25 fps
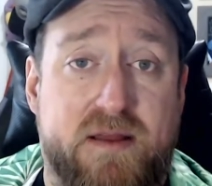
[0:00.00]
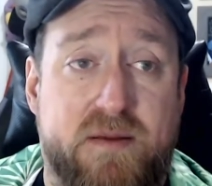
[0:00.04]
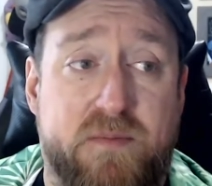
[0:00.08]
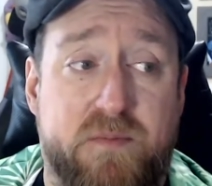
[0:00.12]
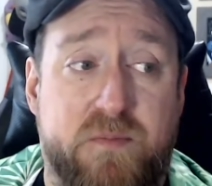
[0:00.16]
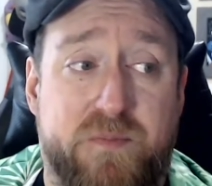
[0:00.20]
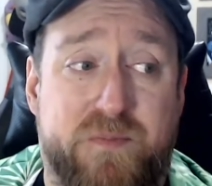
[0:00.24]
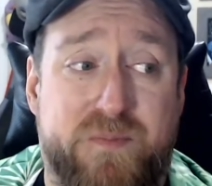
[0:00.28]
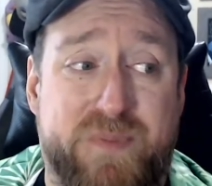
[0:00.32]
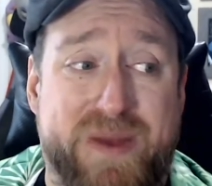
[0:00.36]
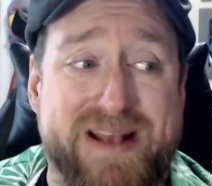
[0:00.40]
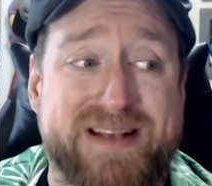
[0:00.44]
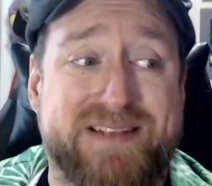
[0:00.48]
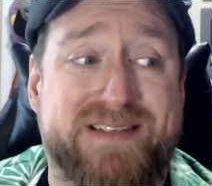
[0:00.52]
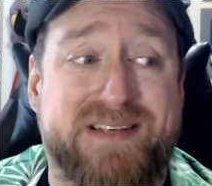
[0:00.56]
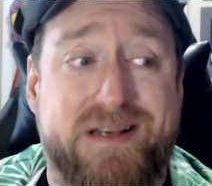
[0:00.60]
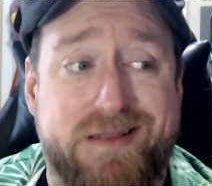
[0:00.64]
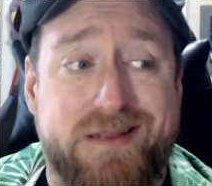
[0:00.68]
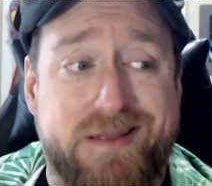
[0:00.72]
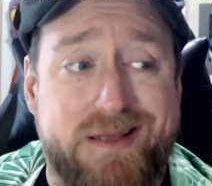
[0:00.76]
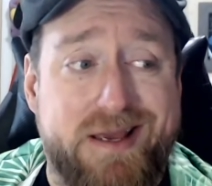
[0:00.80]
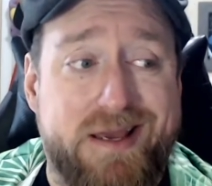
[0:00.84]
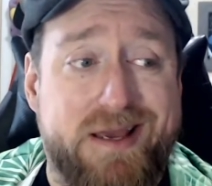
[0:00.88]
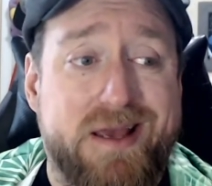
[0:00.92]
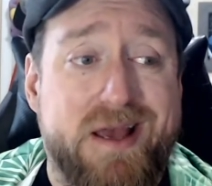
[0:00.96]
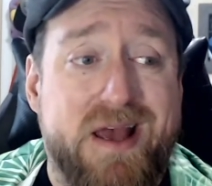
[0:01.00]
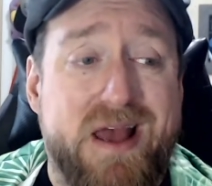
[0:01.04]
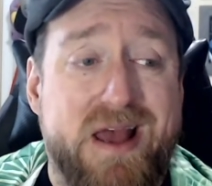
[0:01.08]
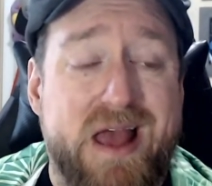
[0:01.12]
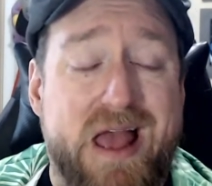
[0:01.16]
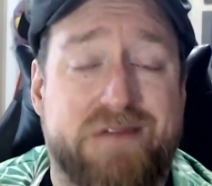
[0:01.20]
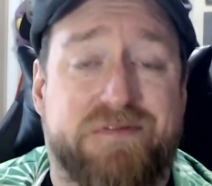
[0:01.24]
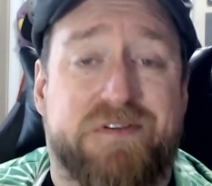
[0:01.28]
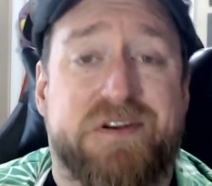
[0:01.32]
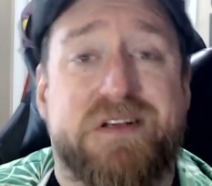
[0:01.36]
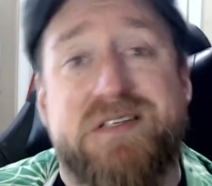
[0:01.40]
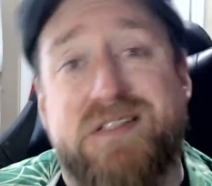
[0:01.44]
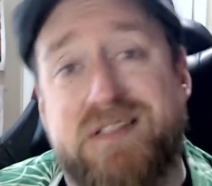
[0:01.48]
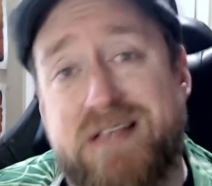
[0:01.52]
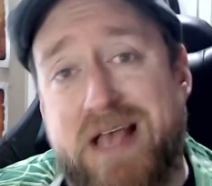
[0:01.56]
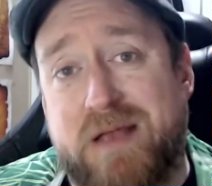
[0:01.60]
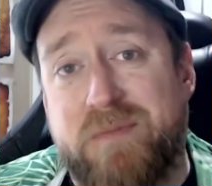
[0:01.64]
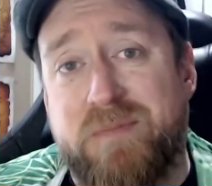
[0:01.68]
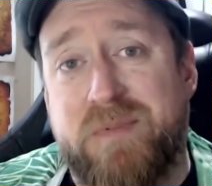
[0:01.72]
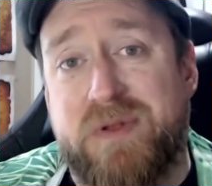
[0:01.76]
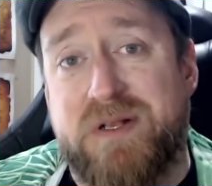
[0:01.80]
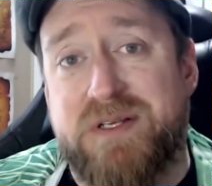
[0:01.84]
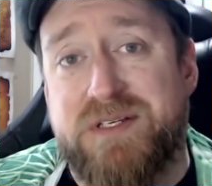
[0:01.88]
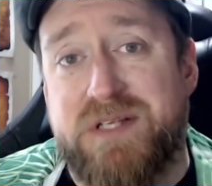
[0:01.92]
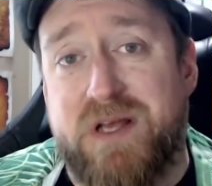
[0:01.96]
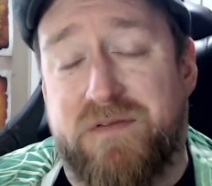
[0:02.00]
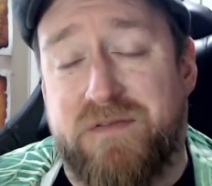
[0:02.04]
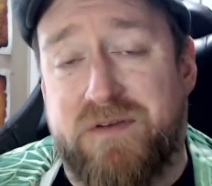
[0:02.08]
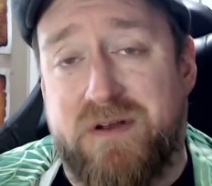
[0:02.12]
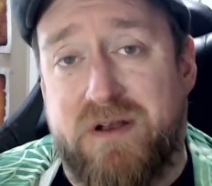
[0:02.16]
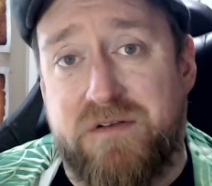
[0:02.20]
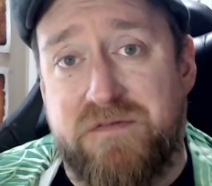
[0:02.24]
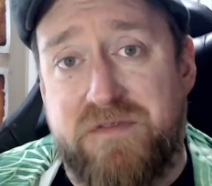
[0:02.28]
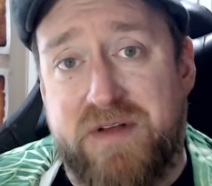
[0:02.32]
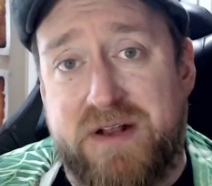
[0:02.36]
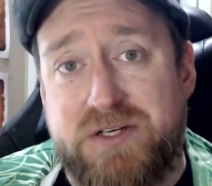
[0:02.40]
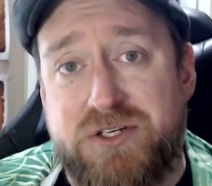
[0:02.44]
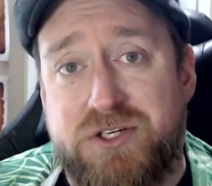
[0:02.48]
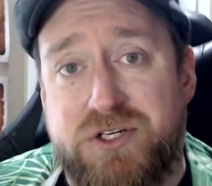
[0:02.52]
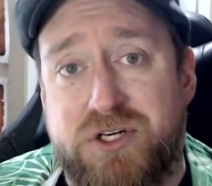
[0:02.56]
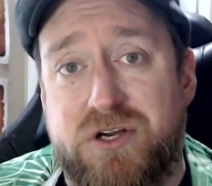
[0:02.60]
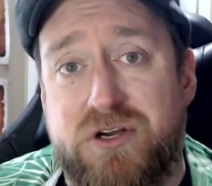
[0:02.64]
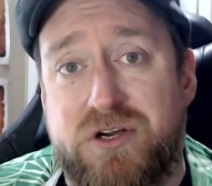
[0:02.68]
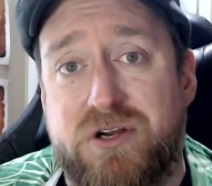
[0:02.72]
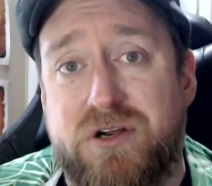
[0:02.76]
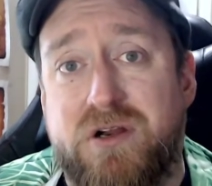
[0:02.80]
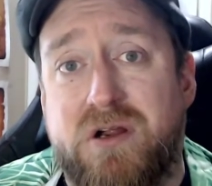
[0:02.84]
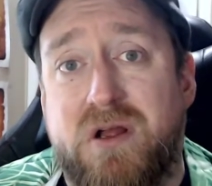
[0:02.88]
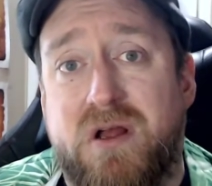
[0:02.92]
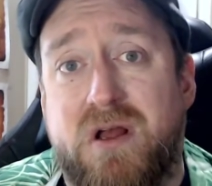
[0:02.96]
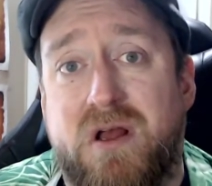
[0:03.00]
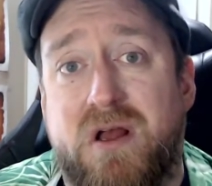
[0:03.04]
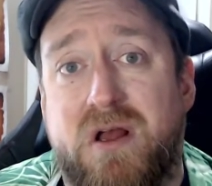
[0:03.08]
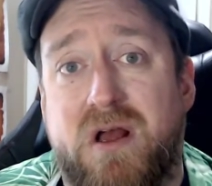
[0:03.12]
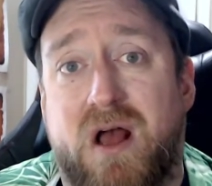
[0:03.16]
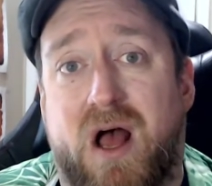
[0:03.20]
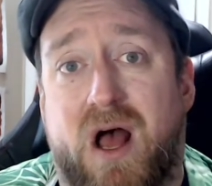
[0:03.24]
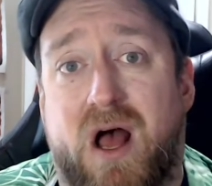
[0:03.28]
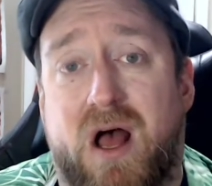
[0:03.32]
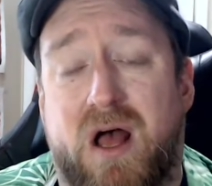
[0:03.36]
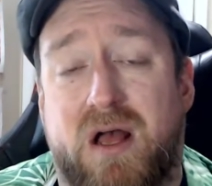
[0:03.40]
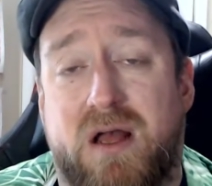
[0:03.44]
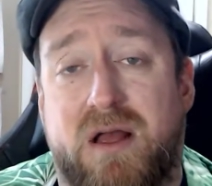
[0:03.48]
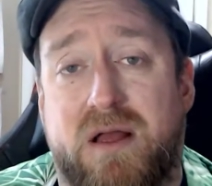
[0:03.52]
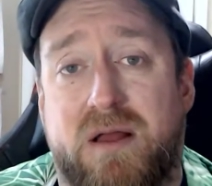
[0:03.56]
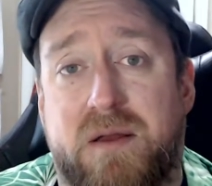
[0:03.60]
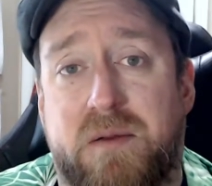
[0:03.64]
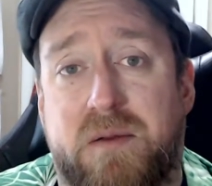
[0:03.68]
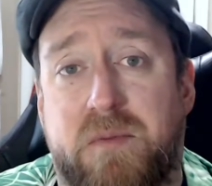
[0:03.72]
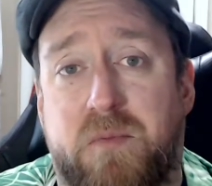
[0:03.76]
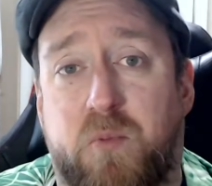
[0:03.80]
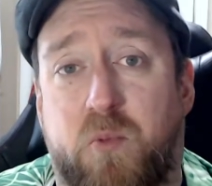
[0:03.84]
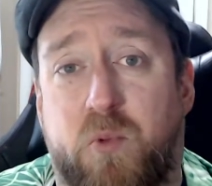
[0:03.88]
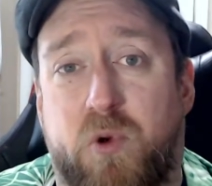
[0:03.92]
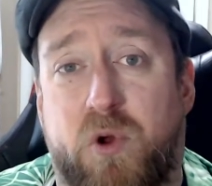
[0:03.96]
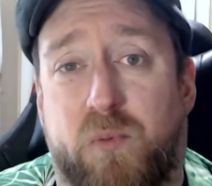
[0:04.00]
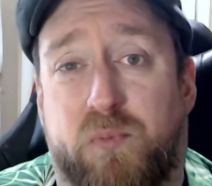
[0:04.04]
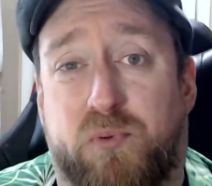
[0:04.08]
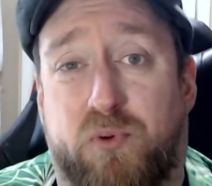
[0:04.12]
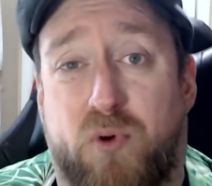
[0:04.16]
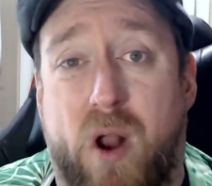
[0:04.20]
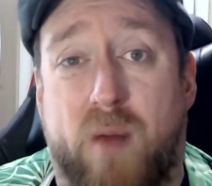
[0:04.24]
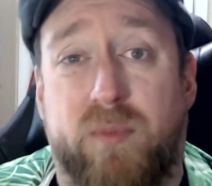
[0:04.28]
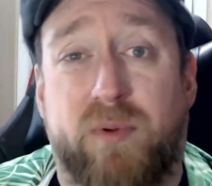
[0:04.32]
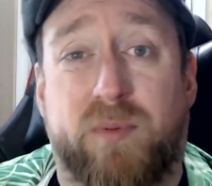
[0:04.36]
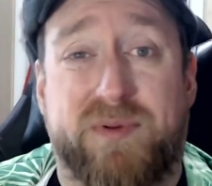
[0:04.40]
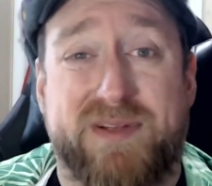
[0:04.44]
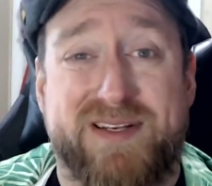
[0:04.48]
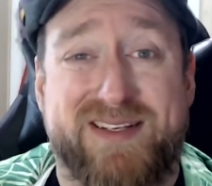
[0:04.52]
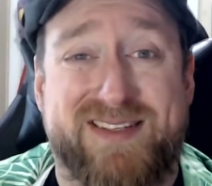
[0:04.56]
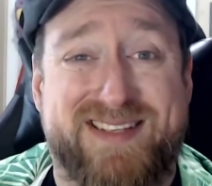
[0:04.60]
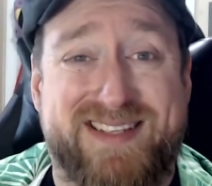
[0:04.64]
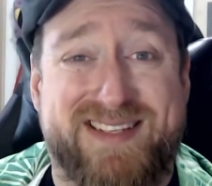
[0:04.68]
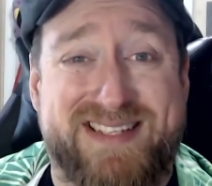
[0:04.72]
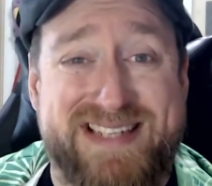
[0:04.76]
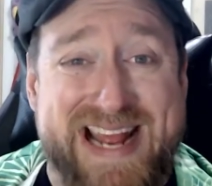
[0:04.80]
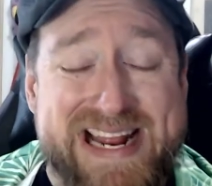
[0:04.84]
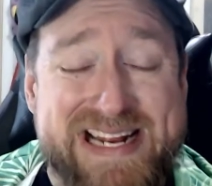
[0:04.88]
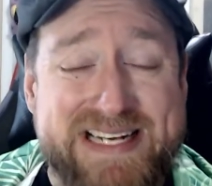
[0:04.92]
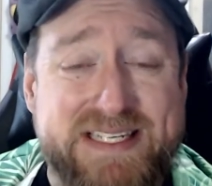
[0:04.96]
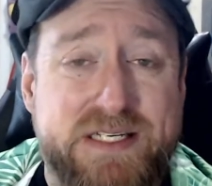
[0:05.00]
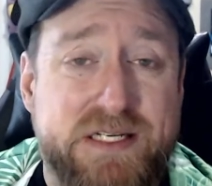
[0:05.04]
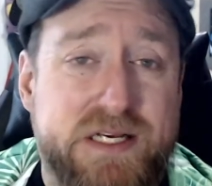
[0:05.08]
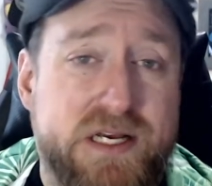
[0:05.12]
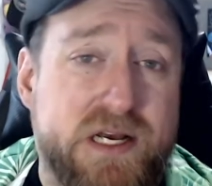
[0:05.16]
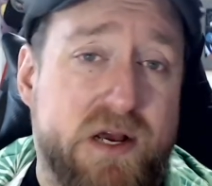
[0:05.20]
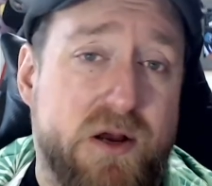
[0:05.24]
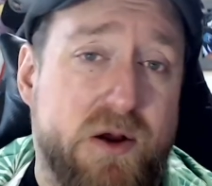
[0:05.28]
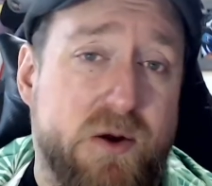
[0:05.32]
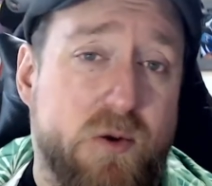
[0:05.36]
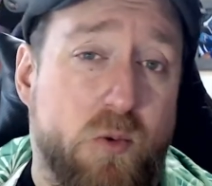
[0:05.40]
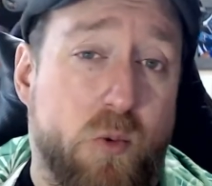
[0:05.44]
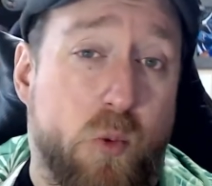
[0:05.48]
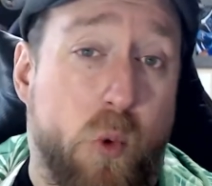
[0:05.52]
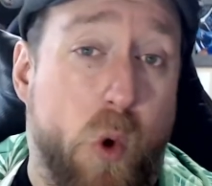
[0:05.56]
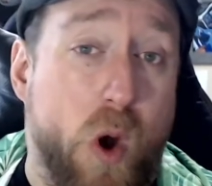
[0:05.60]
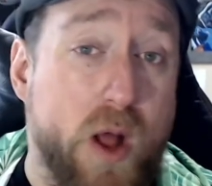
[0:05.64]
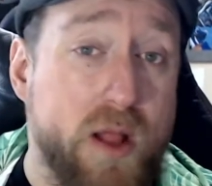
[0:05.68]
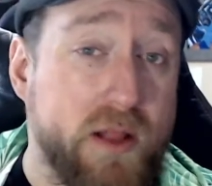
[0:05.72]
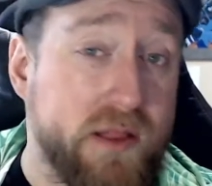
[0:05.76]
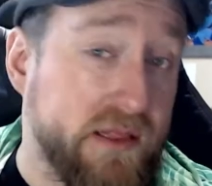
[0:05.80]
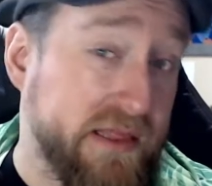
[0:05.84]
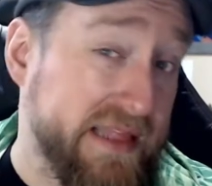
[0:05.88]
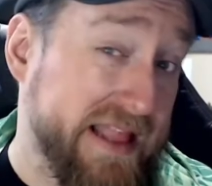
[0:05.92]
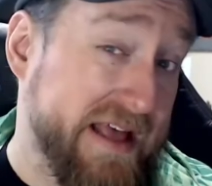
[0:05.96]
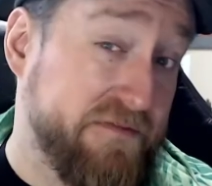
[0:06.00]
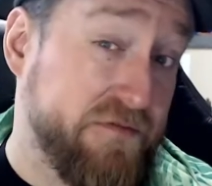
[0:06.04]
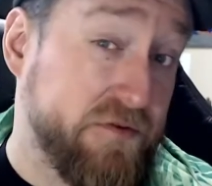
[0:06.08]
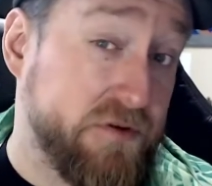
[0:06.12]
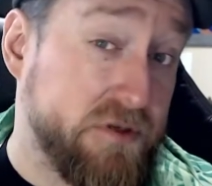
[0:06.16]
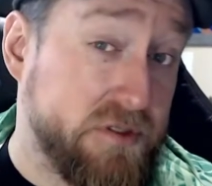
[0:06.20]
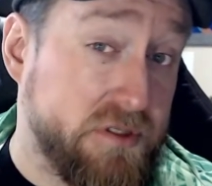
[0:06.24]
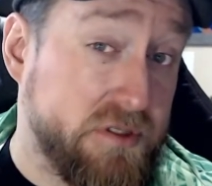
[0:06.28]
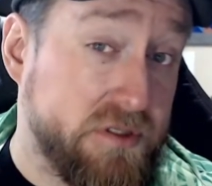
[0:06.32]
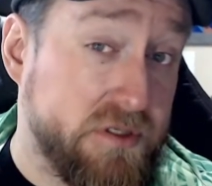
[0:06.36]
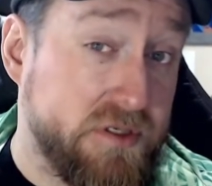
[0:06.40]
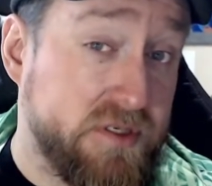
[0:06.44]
basically every segment of an adventure will probably state what role